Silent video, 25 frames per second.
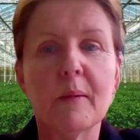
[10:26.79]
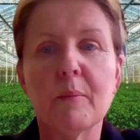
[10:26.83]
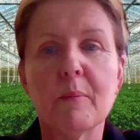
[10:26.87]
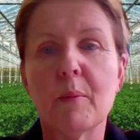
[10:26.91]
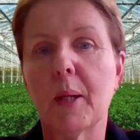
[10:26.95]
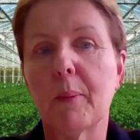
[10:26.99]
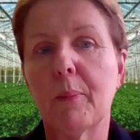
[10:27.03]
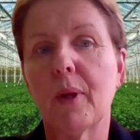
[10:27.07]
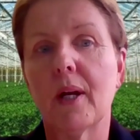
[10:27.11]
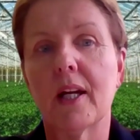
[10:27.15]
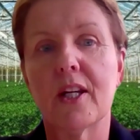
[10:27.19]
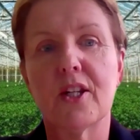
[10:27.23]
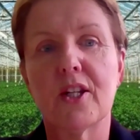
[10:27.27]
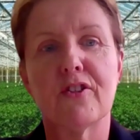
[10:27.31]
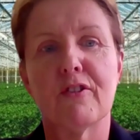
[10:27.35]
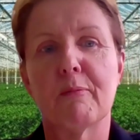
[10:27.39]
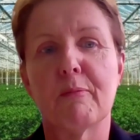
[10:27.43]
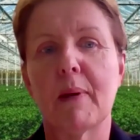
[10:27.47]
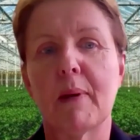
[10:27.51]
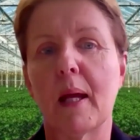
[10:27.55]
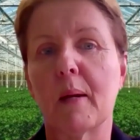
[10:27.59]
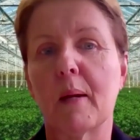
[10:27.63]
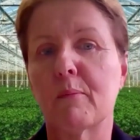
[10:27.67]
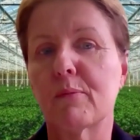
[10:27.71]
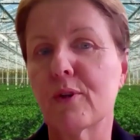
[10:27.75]
manipulation of
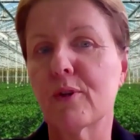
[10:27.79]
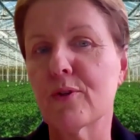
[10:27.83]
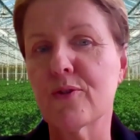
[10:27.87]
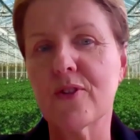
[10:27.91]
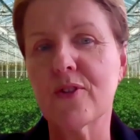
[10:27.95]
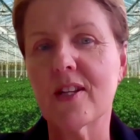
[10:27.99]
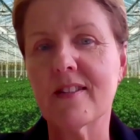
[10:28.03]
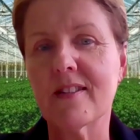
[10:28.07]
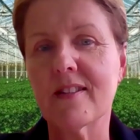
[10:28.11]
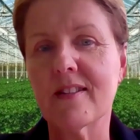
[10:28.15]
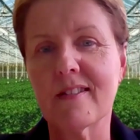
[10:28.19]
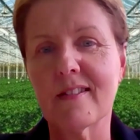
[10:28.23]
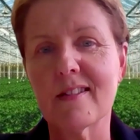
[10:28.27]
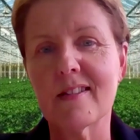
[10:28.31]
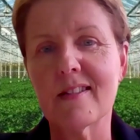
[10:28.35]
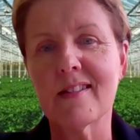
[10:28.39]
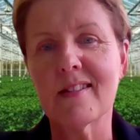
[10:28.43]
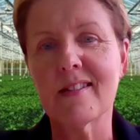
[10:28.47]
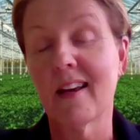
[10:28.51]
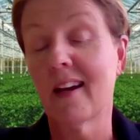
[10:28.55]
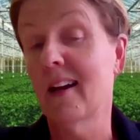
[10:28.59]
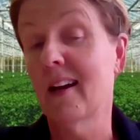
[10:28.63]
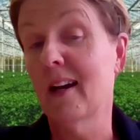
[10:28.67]
plant processes,